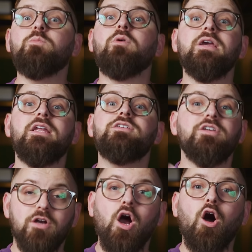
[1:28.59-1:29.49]
you bring it into
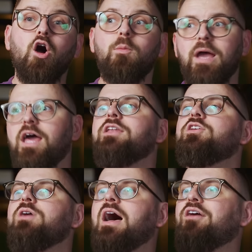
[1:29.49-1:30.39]
your home and
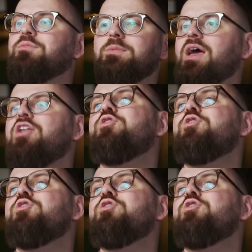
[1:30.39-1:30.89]
you have maybe a